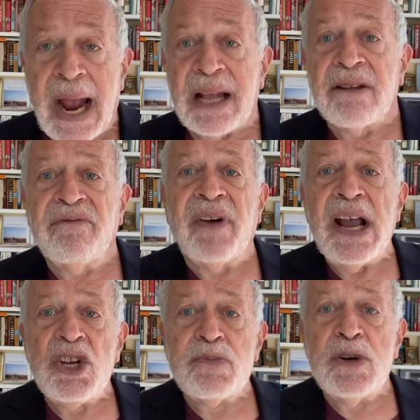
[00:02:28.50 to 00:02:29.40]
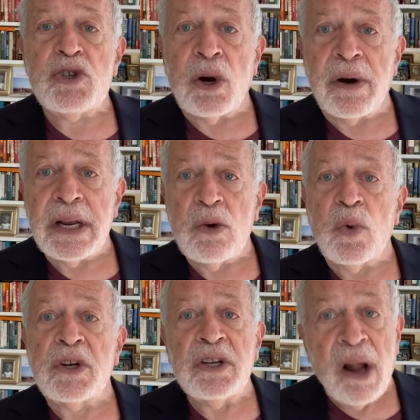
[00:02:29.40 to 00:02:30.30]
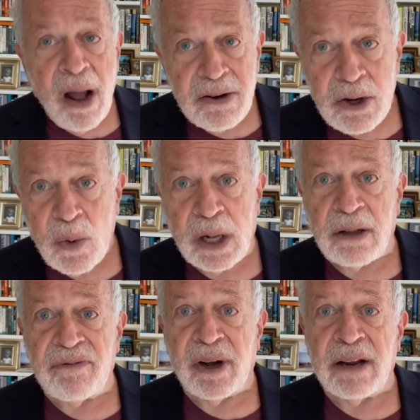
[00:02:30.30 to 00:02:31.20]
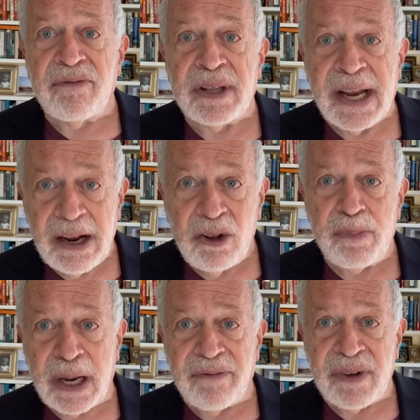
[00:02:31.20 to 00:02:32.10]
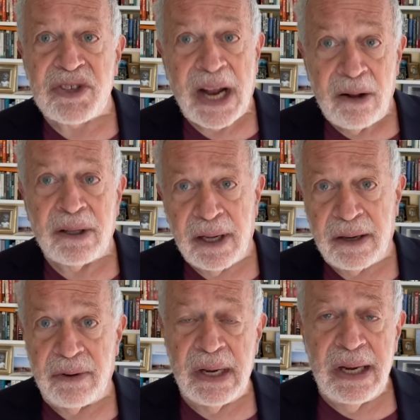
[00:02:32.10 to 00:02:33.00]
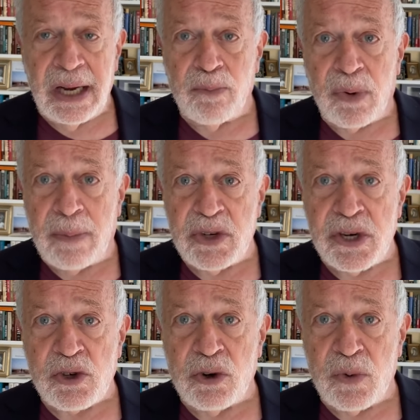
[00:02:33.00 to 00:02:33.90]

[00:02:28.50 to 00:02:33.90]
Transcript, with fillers: And the vast majority would not qualify for the health benefits outlined in Proposition